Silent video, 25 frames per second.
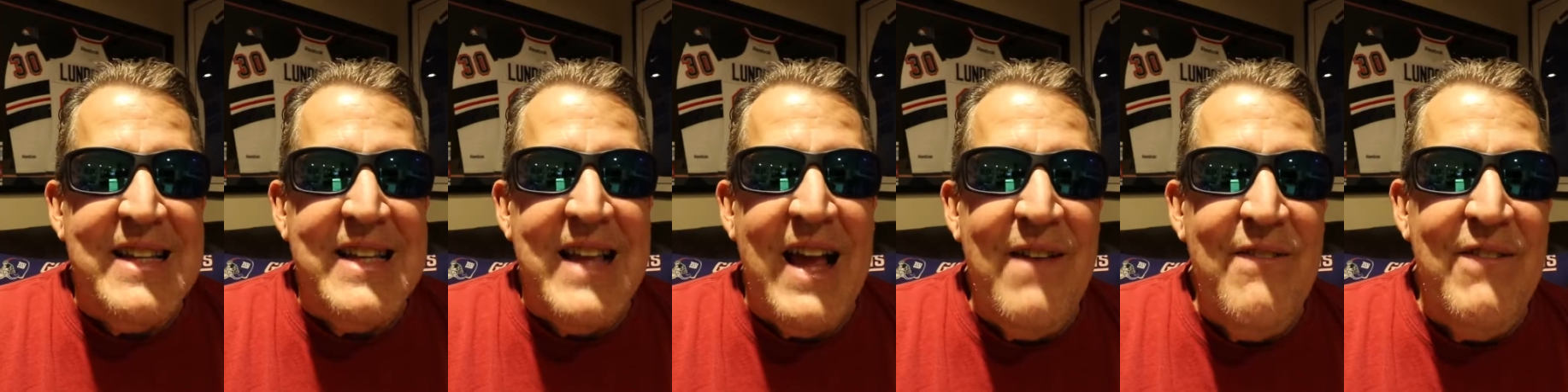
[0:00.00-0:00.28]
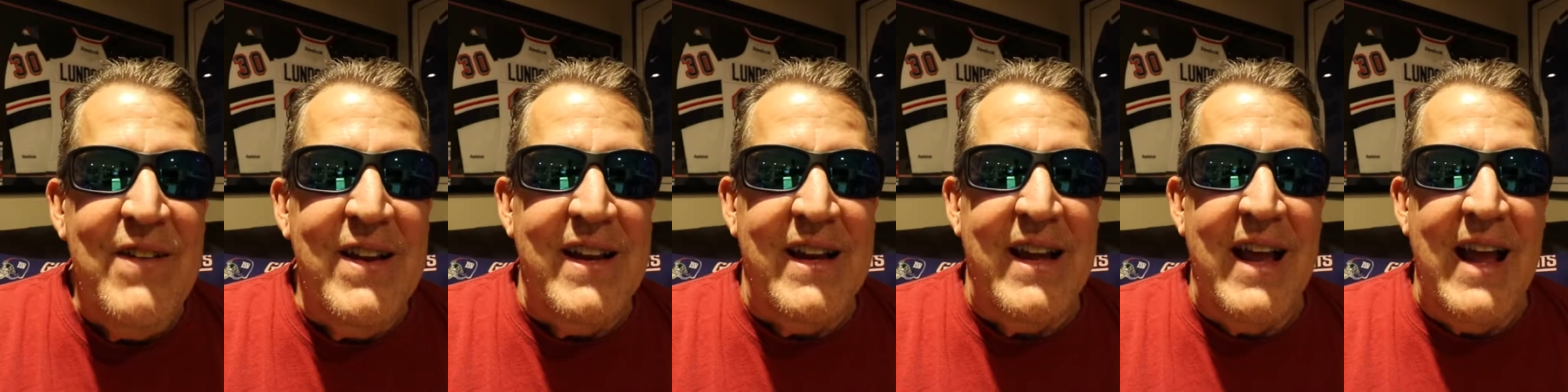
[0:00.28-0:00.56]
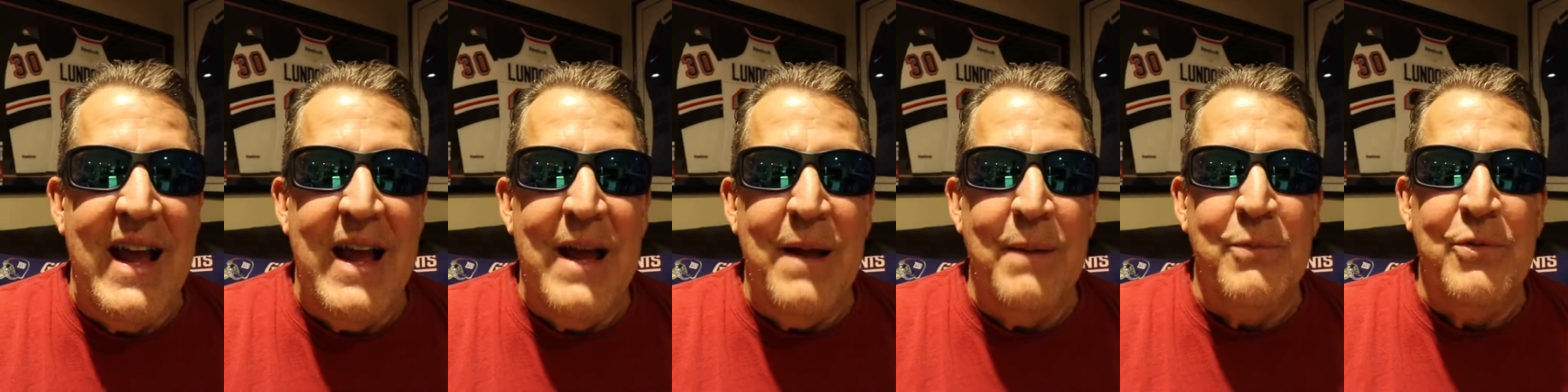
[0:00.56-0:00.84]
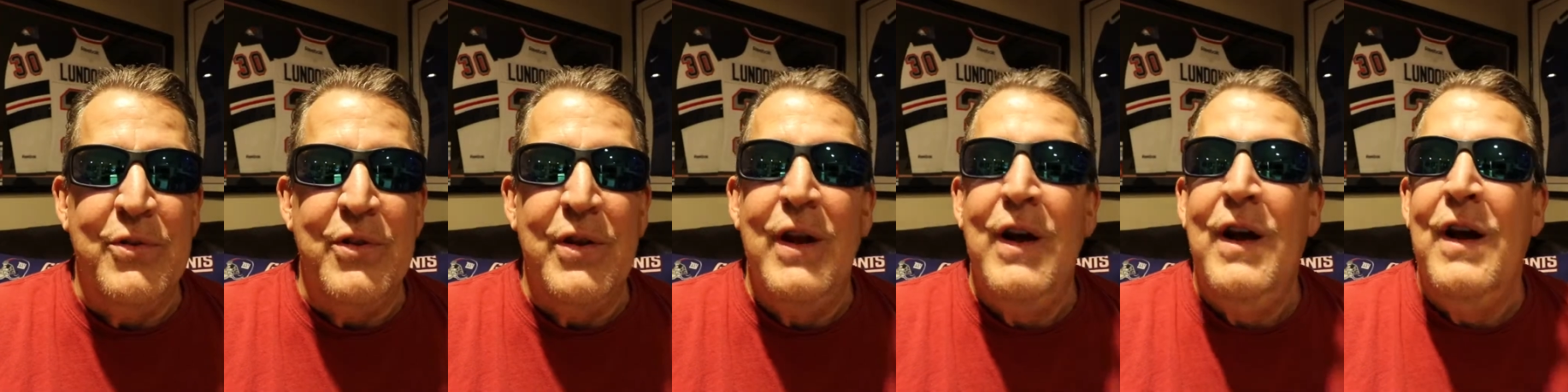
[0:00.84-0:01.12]
7
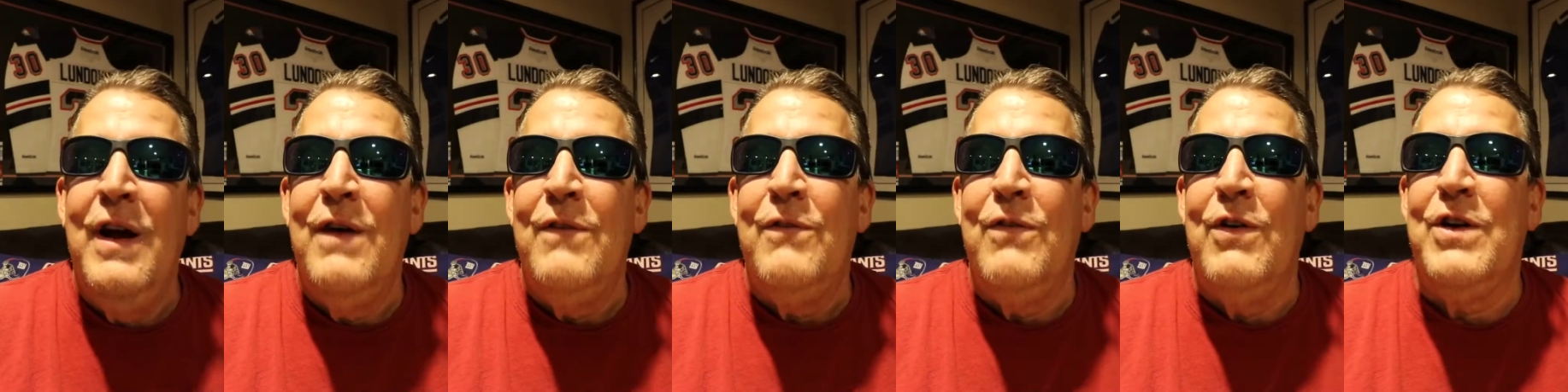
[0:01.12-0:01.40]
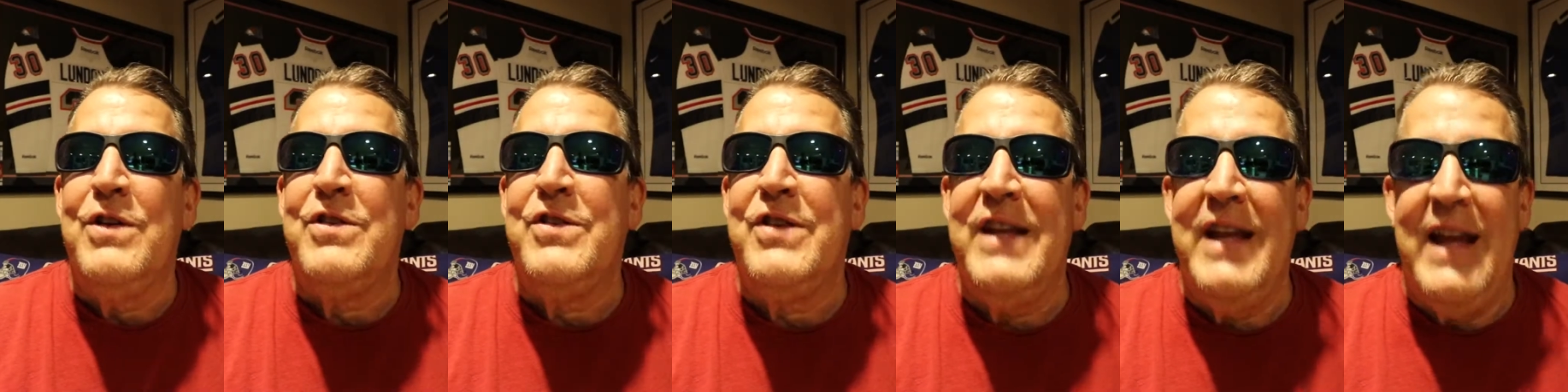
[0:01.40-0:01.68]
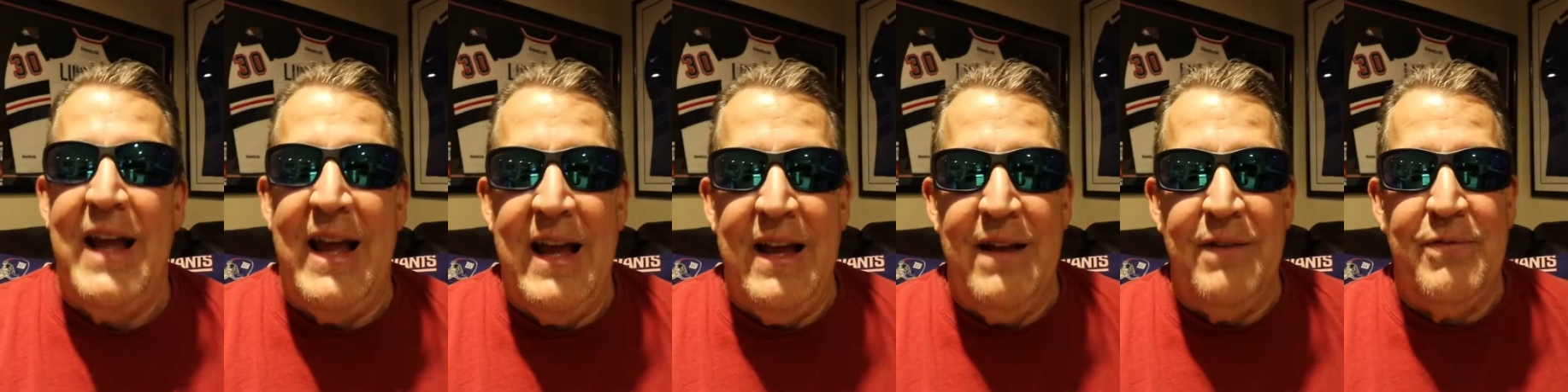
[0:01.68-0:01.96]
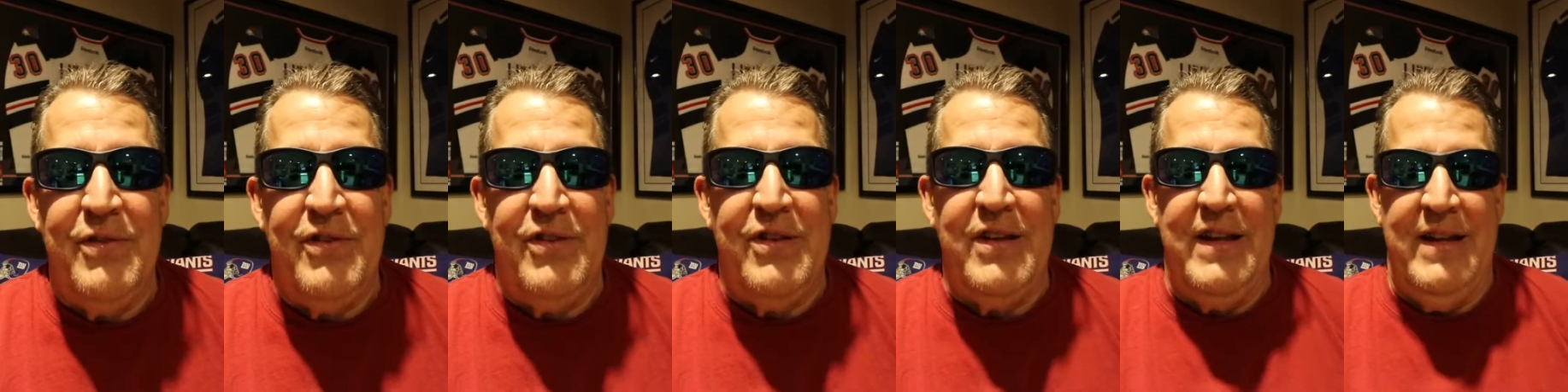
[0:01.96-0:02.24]
games versus the
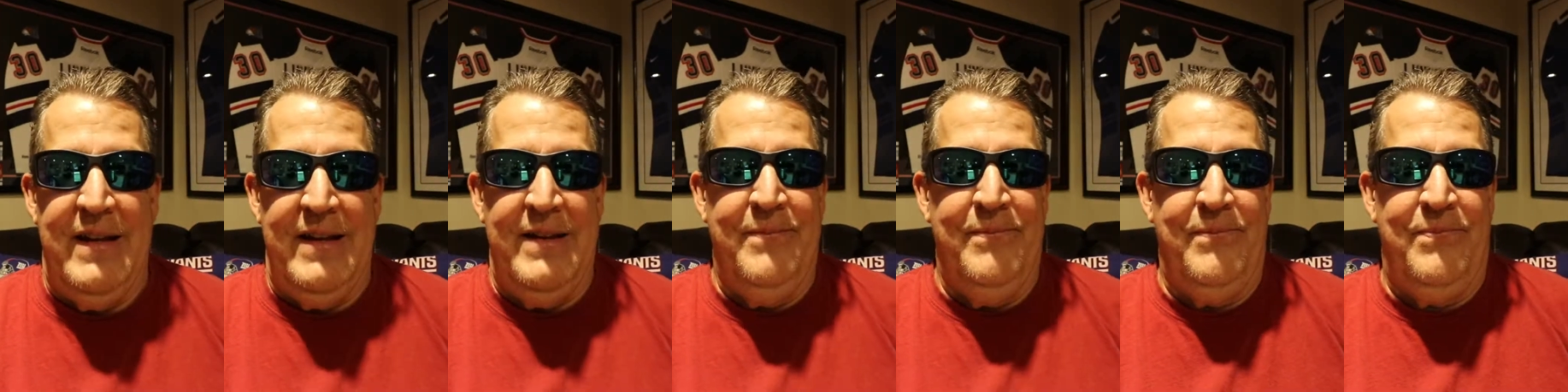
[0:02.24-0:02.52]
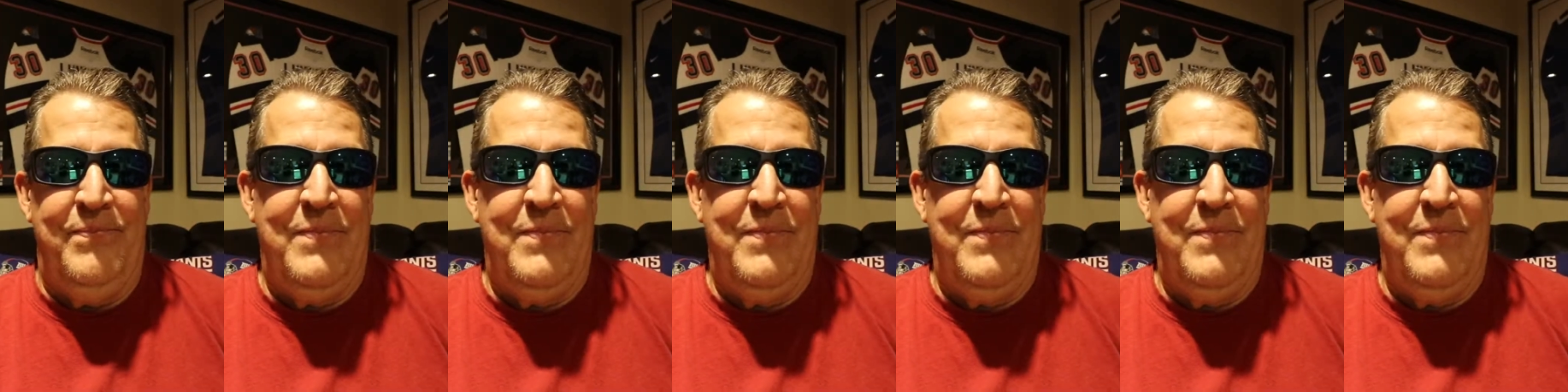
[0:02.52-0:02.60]
AFC.